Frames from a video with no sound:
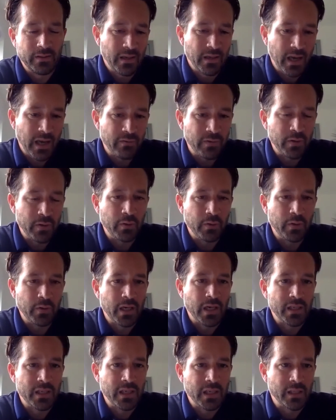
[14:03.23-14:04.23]
every
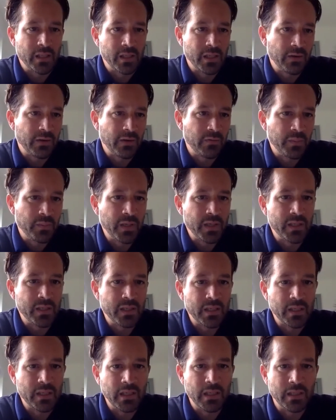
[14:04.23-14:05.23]
organization, every
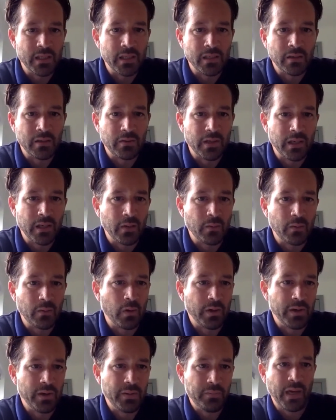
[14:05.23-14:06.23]
business needs to look at
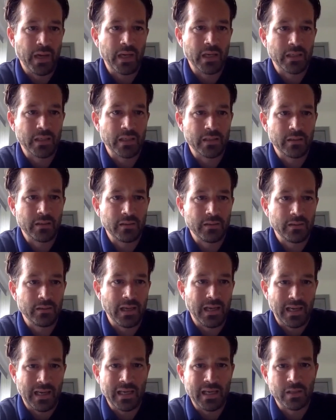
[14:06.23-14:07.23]
what impact
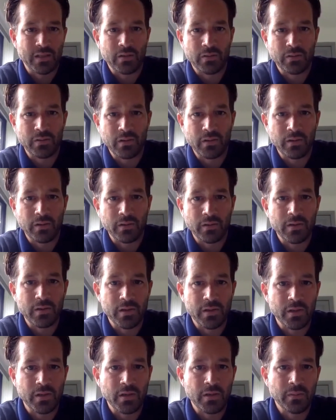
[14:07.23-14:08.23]
that has on
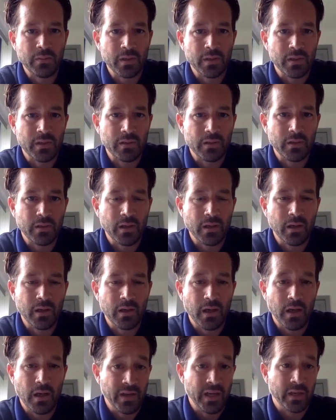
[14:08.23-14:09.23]
consumers
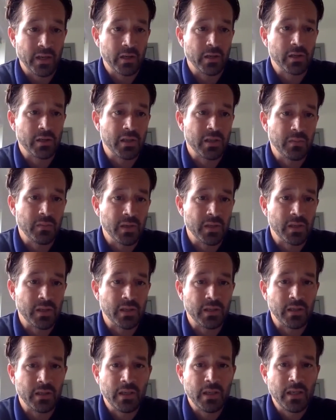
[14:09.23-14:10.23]
and their customers,
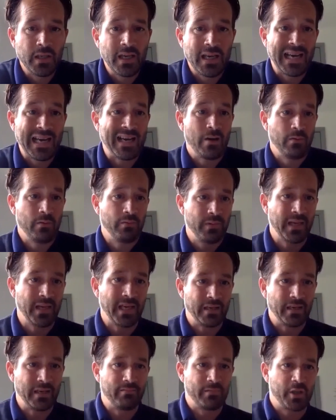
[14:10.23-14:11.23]
and how
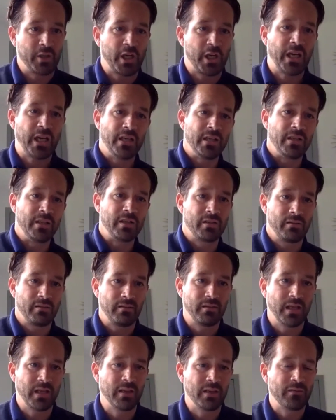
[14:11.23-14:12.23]
that change
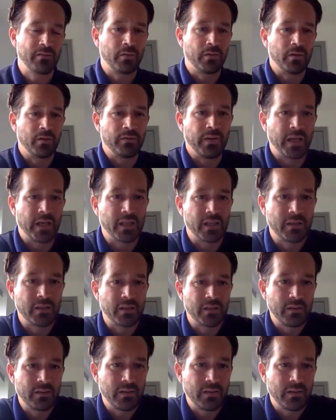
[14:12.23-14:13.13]
therefore affects